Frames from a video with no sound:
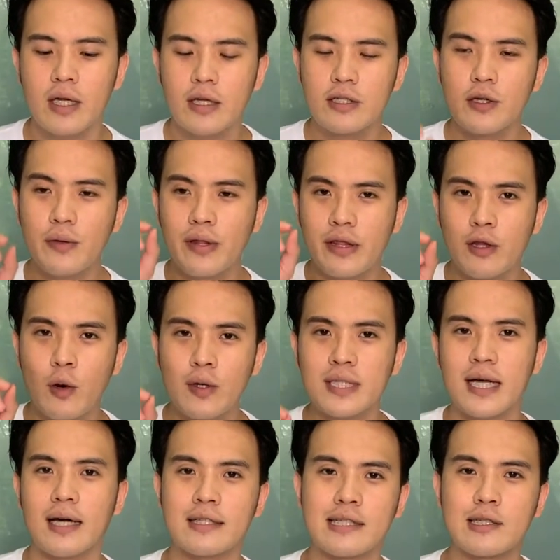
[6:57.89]
So those
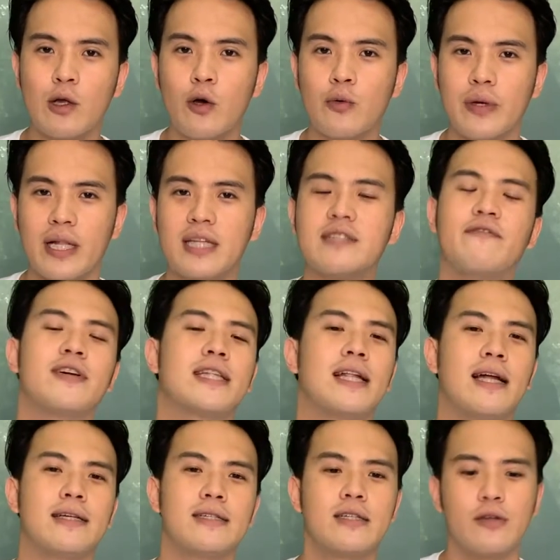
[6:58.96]
are slow release
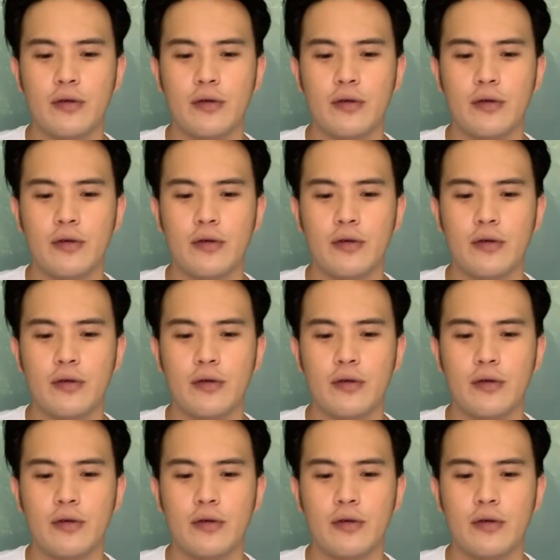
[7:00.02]
fertilizer. You